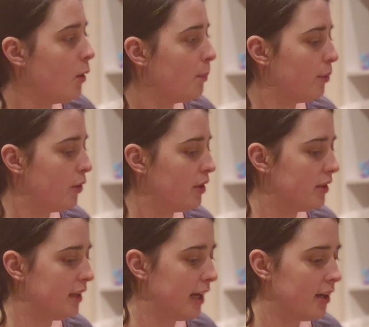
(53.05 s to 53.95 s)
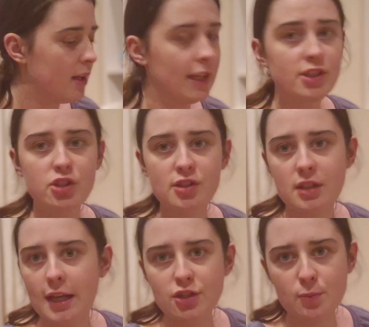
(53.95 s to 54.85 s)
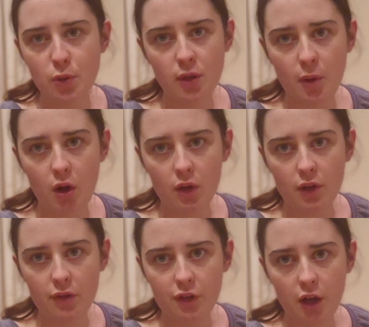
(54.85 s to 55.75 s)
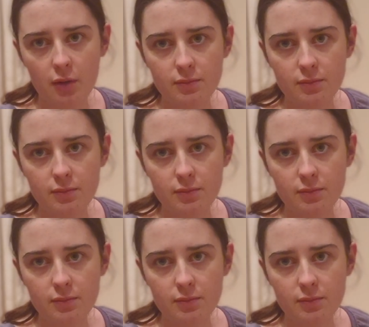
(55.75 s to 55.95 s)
But yeah, let's just put them all on the floor.